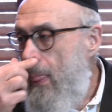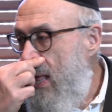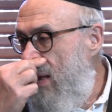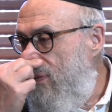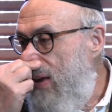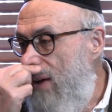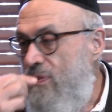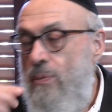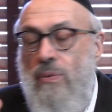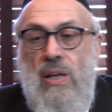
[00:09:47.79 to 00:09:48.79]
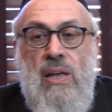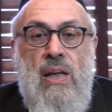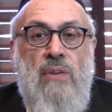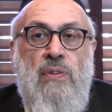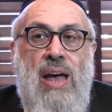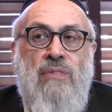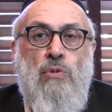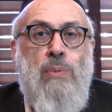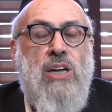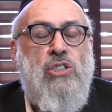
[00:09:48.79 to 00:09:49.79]
If you have a
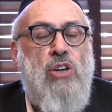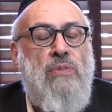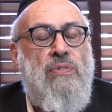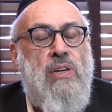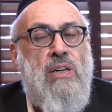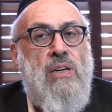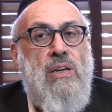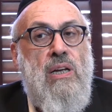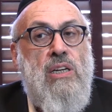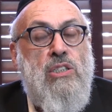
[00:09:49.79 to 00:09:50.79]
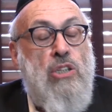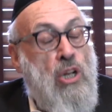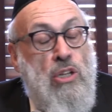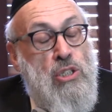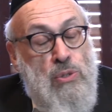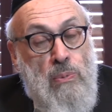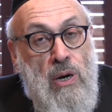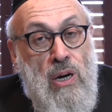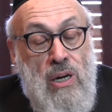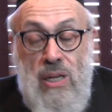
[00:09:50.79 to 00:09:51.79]
machshava shloi
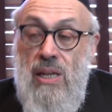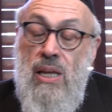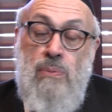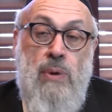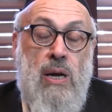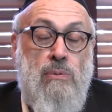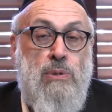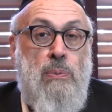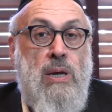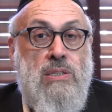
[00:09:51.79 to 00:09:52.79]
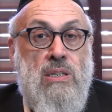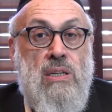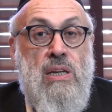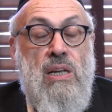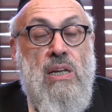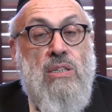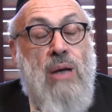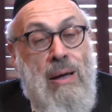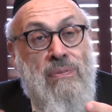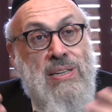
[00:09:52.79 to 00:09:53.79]
l'shma, it becomes puzzle. So
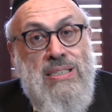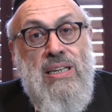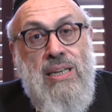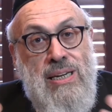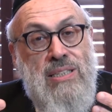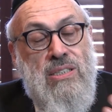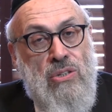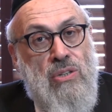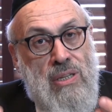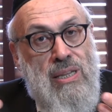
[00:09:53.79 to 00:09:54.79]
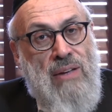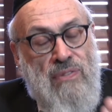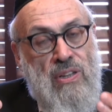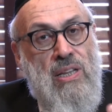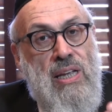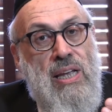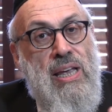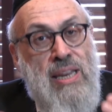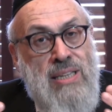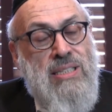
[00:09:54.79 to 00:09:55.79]
obviously, at a certain level,
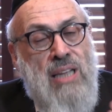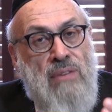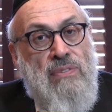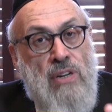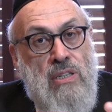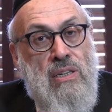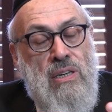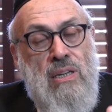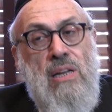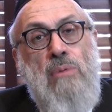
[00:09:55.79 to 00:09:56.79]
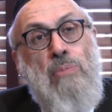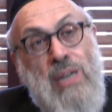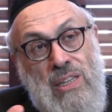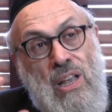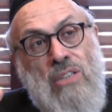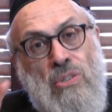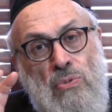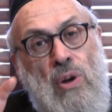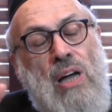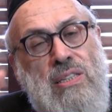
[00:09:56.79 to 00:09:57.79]
it is an avodah, but it doesn't
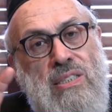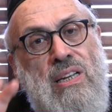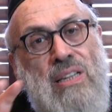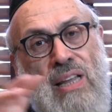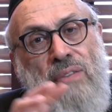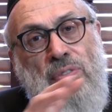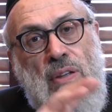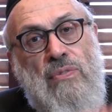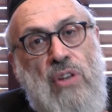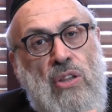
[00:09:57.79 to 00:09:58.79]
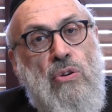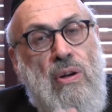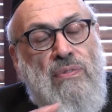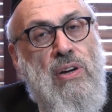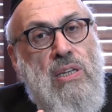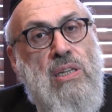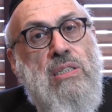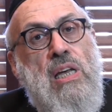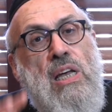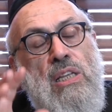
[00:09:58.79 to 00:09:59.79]
rise to the level of the other avodas
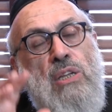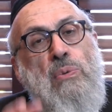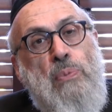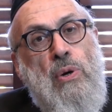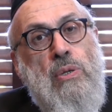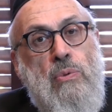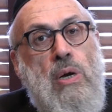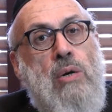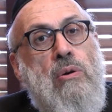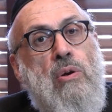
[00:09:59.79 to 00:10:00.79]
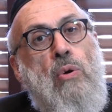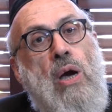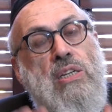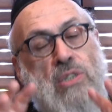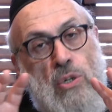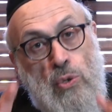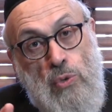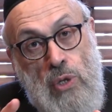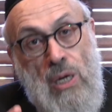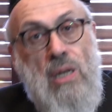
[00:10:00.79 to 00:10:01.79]
to the point where it requires
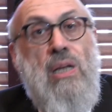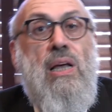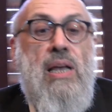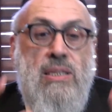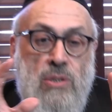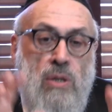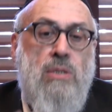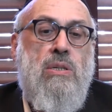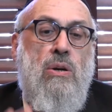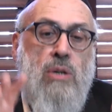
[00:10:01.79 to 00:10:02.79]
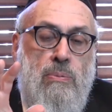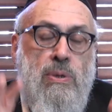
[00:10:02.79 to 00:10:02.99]
kahuna. It's also could be